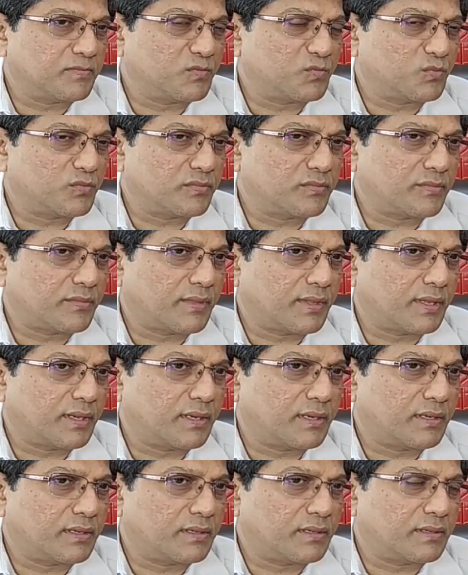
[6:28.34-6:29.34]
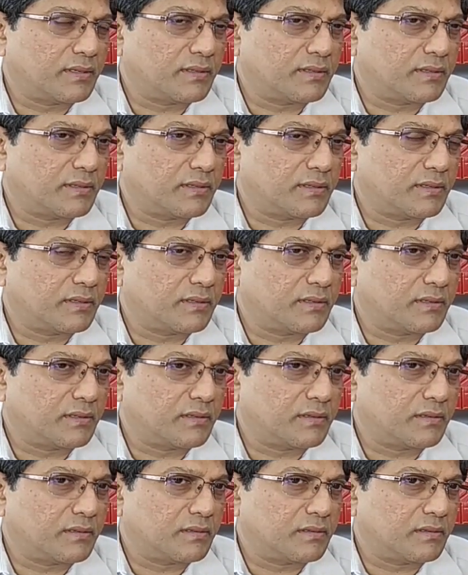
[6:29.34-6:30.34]

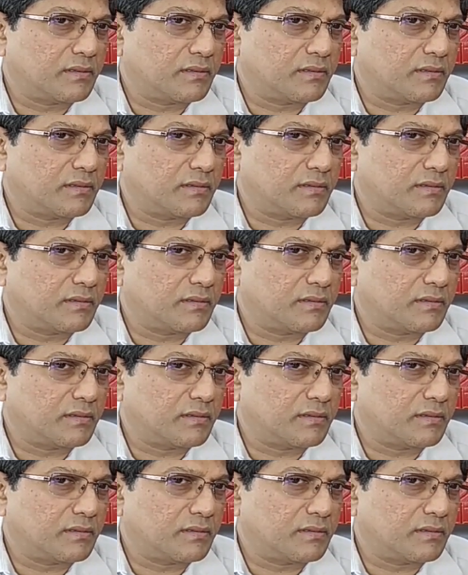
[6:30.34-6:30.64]
The person shown says nothing.